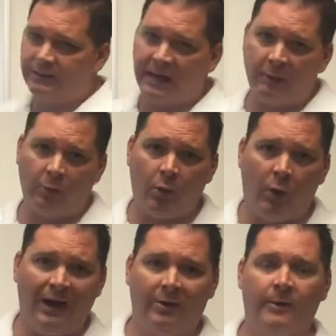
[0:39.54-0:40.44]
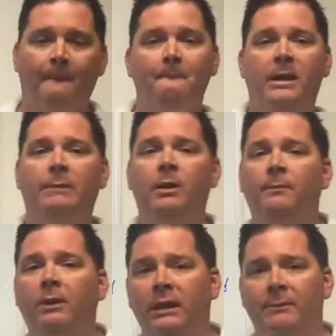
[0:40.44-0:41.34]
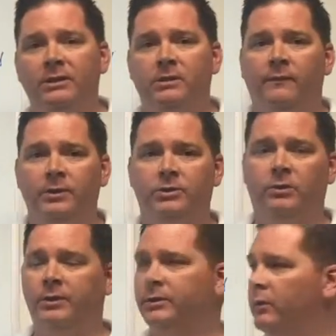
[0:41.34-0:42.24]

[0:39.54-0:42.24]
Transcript: the state required minimum limits of insurance.